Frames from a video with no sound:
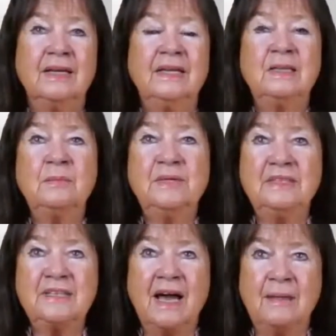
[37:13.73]
In the
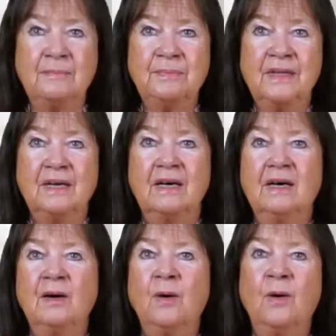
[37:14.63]
meantime,
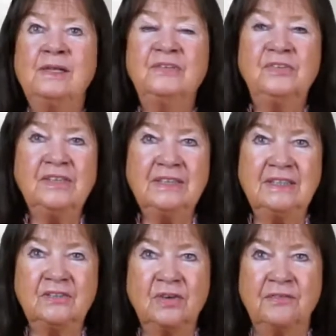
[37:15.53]
a whole
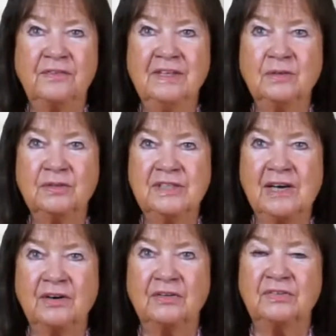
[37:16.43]
series of
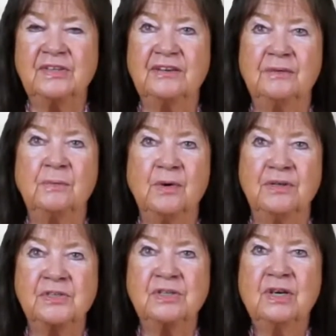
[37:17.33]
eco-terrorists have
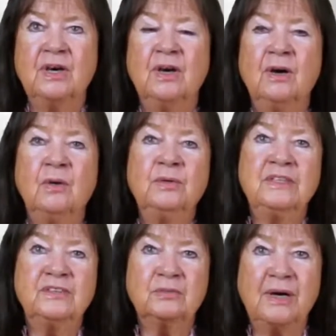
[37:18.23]
emerged who
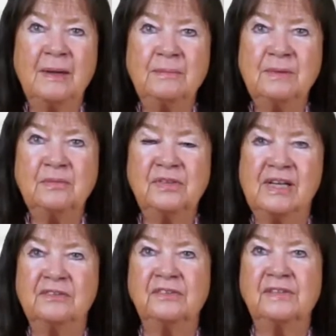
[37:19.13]
describe
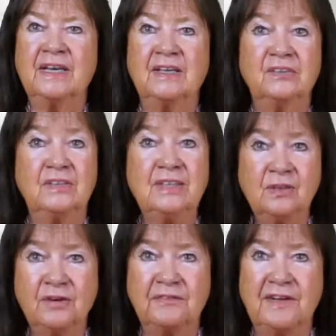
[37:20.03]
themselves as
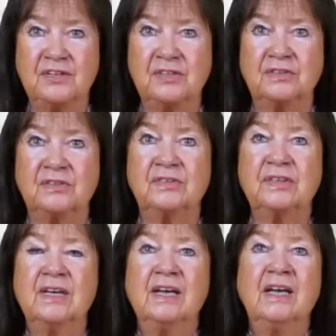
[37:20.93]
eco-fascists
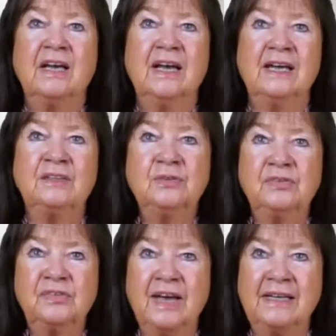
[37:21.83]
and who
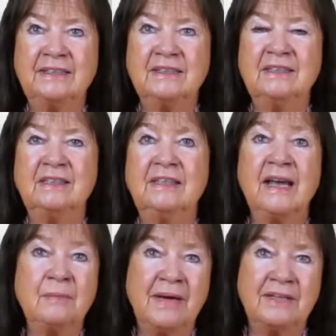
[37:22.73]
cite in
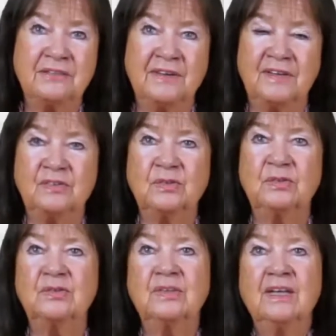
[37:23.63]
their
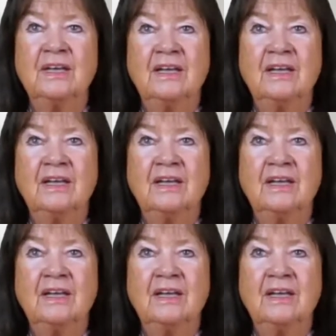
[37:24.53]
manifestos